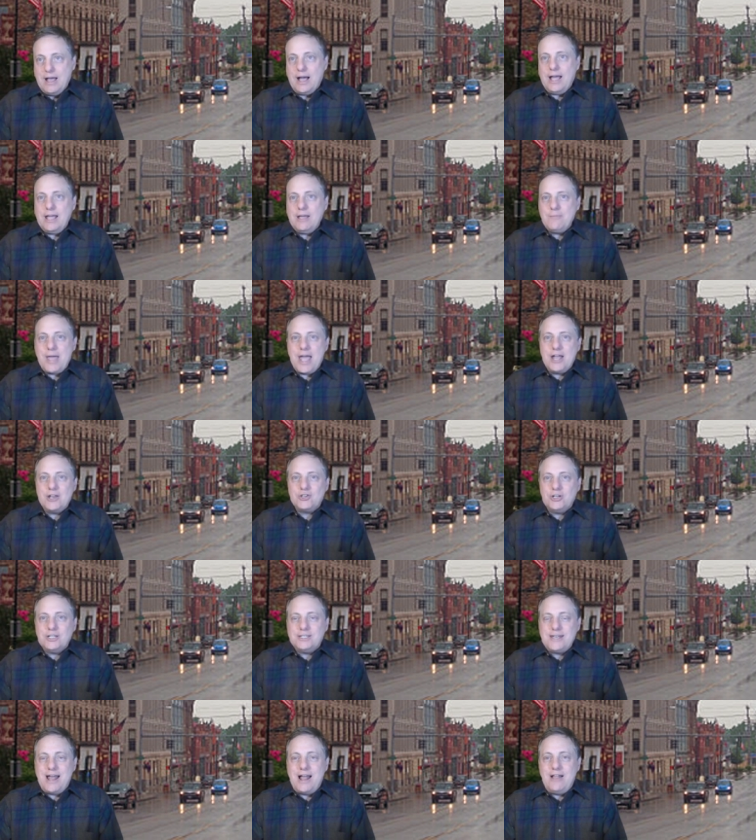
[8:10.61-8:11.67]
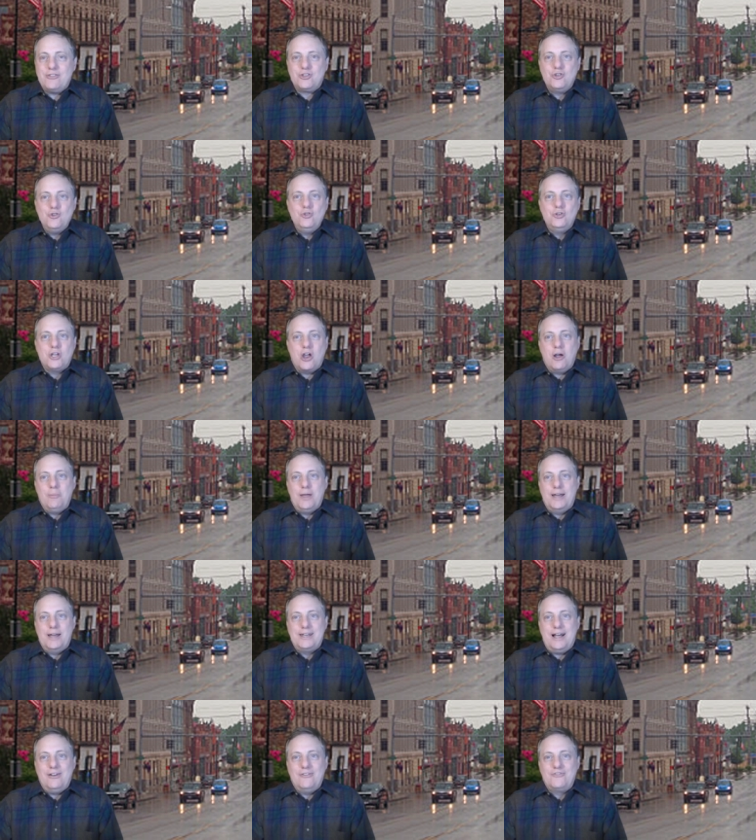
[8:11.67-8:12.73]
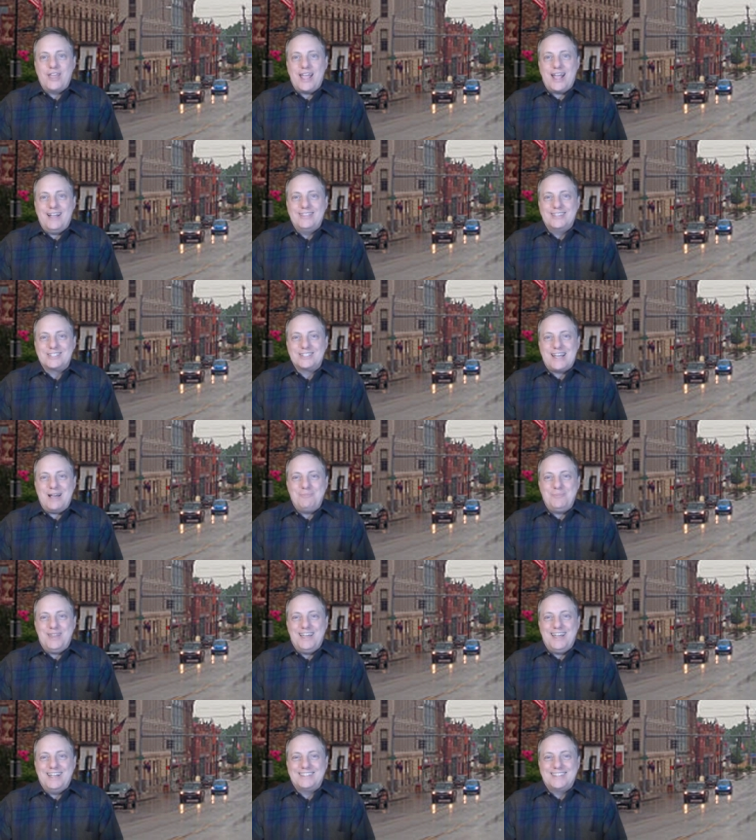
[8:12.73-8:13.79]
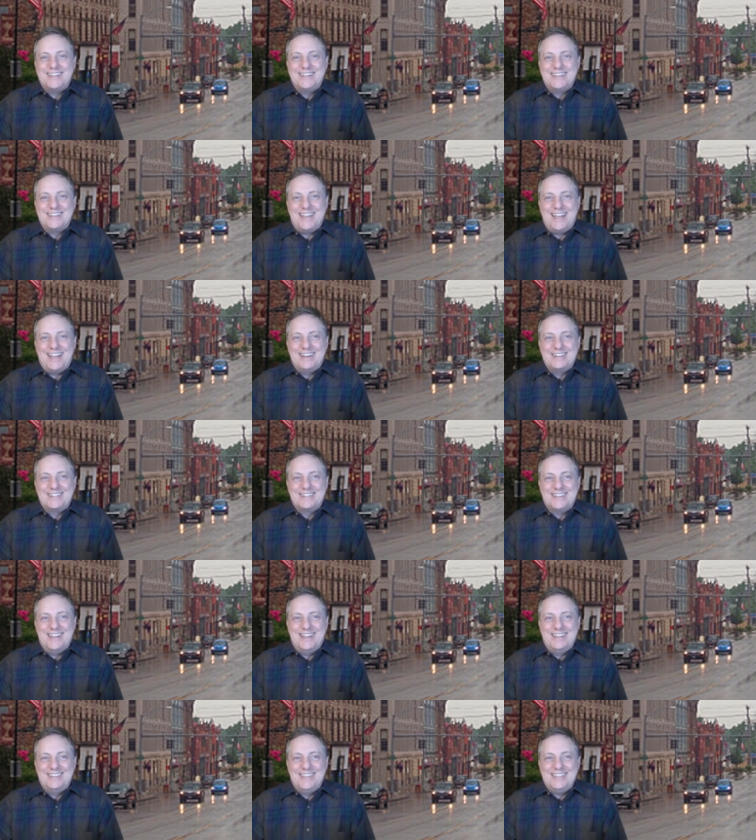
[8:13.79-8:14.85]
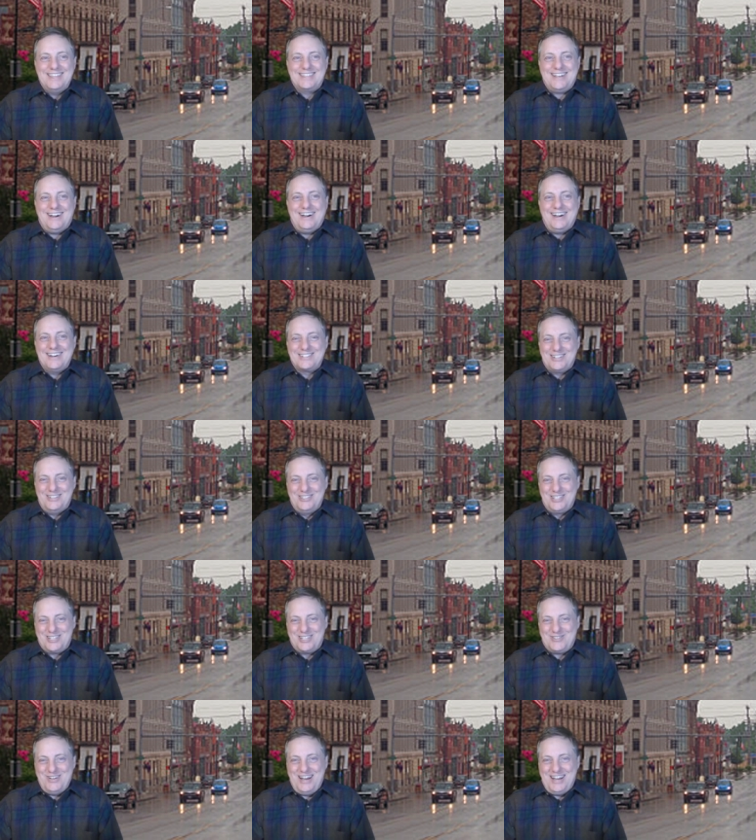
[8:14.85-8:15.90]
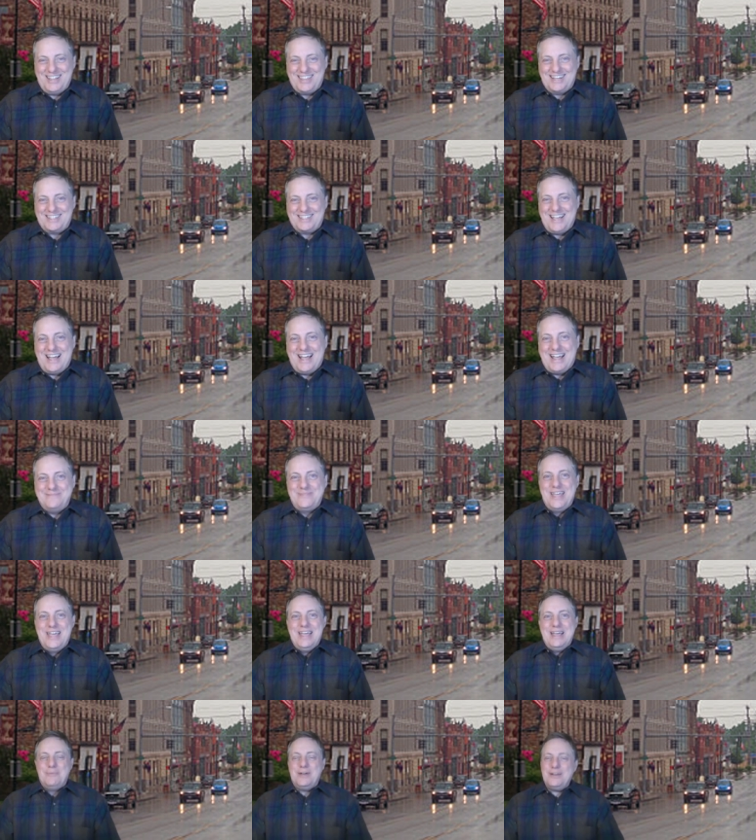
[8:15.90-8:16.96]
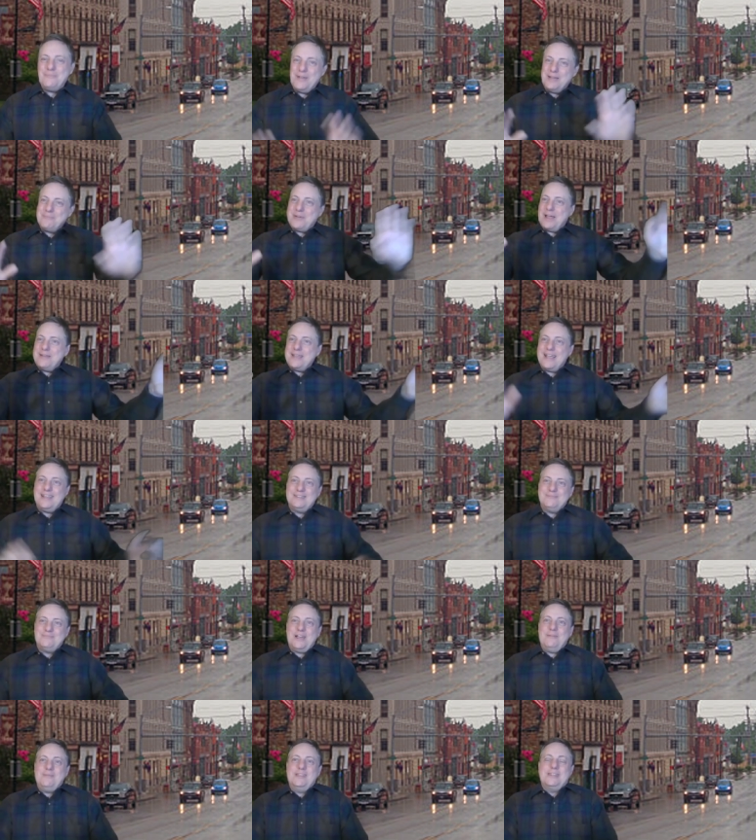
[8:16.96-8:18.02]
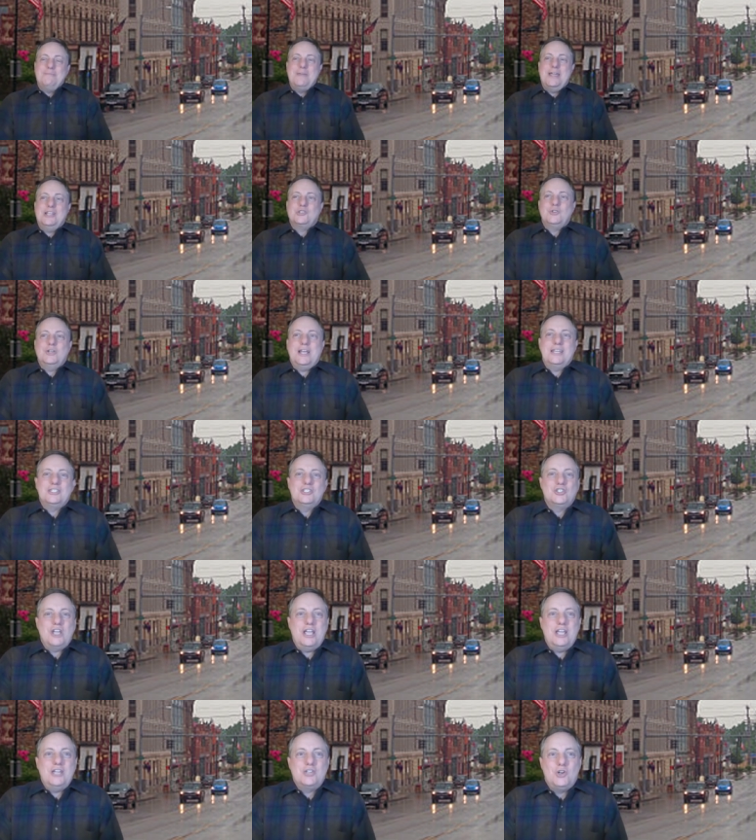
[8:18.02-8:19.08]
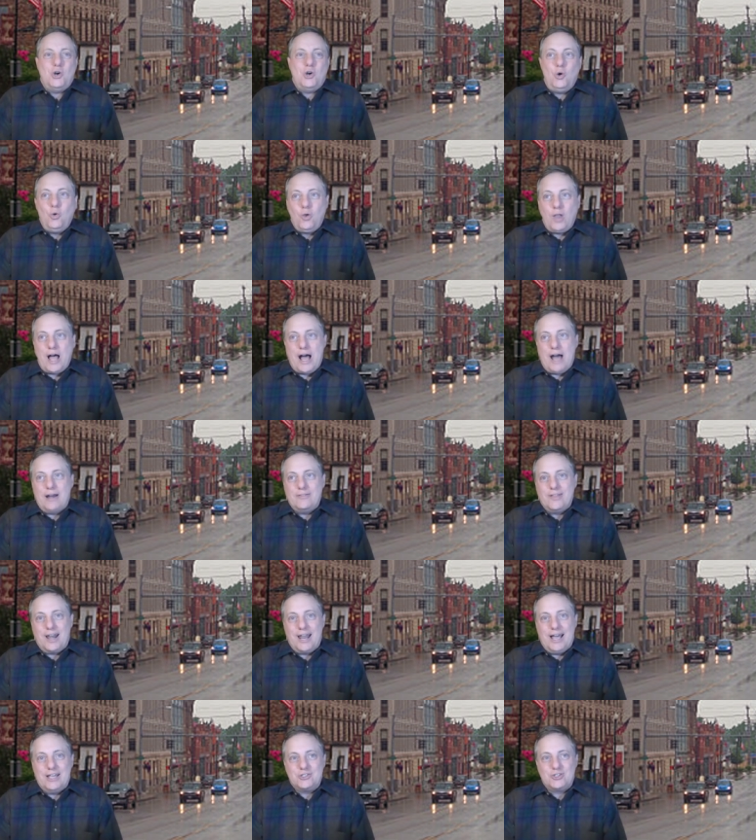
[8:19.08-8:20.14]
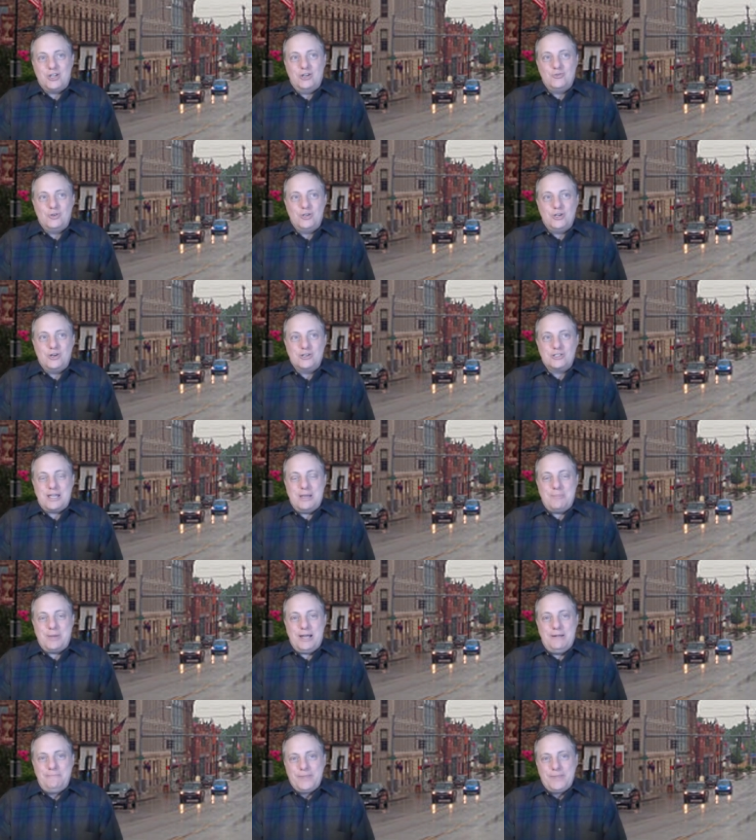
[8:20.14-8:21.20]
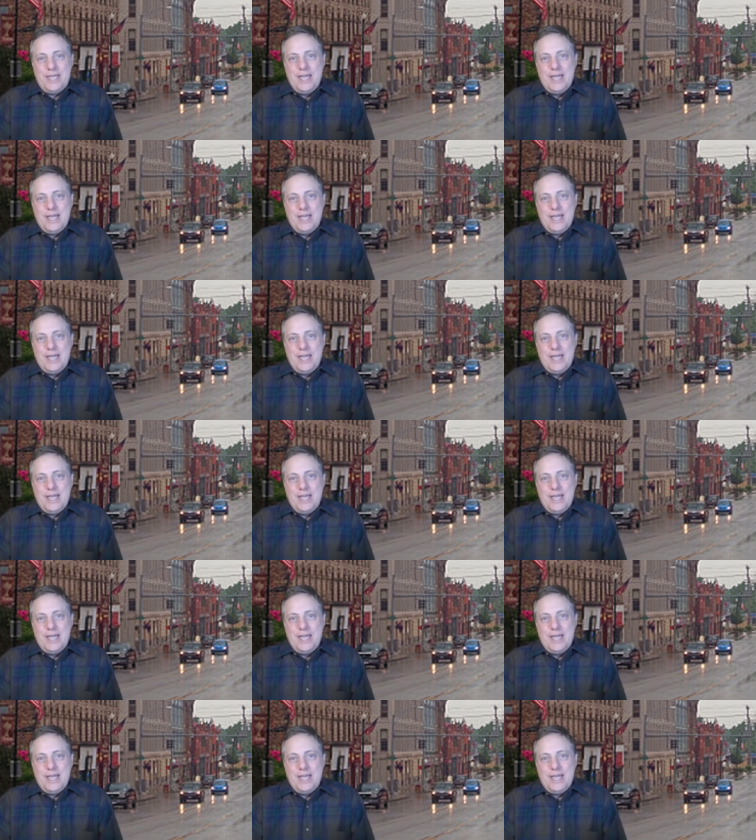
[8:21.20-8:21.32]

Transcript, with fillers: I imagine it's not too terrible. I doubt if they had the stoplights and and and these cars on the street at the time. But it, it probably probably the main street hasn't changed a whole lot in the last hundred years, I bet.